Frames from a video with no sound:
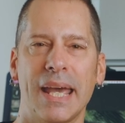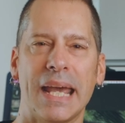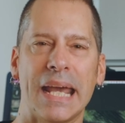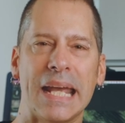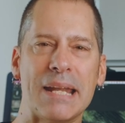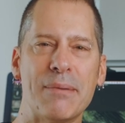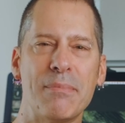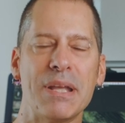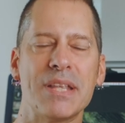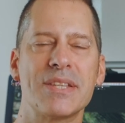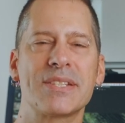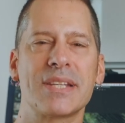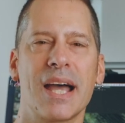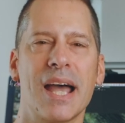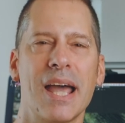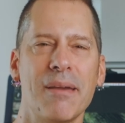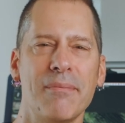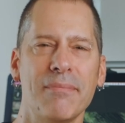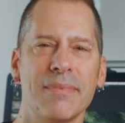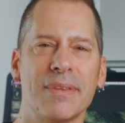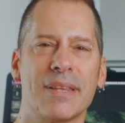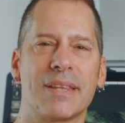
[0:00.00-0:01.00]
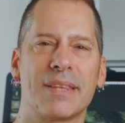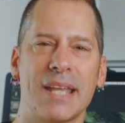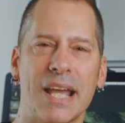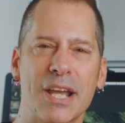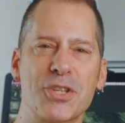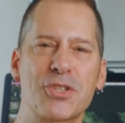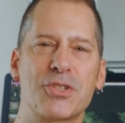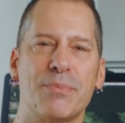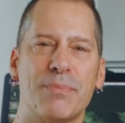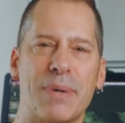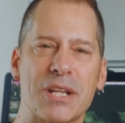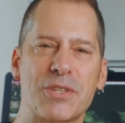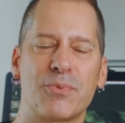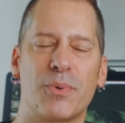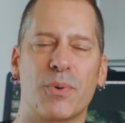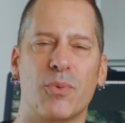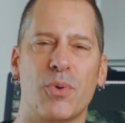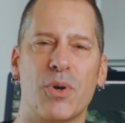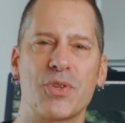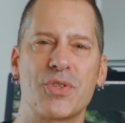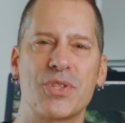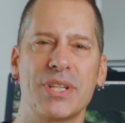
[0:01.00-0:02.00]
In the meantime, thanks so much for
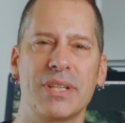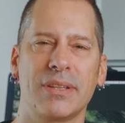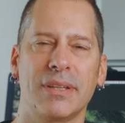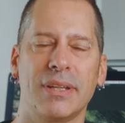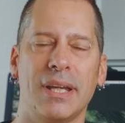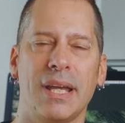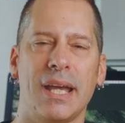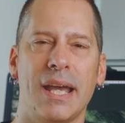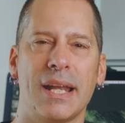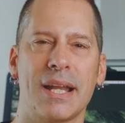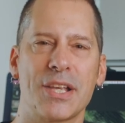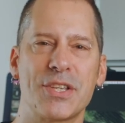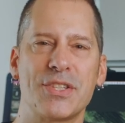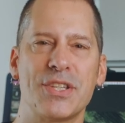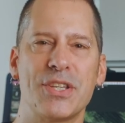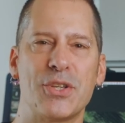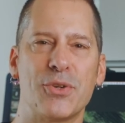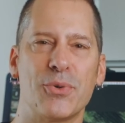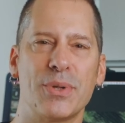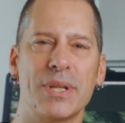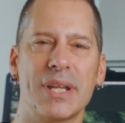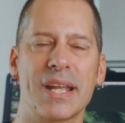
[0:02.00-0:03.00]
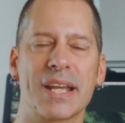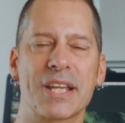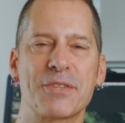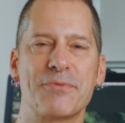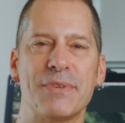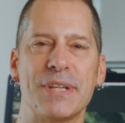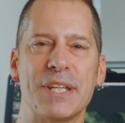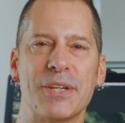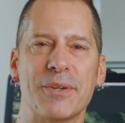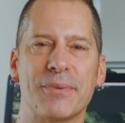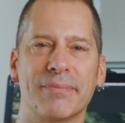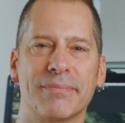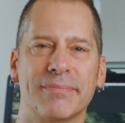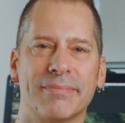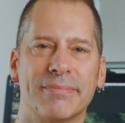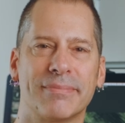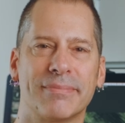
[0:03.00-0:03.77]
watching, and I'll see you in the next video.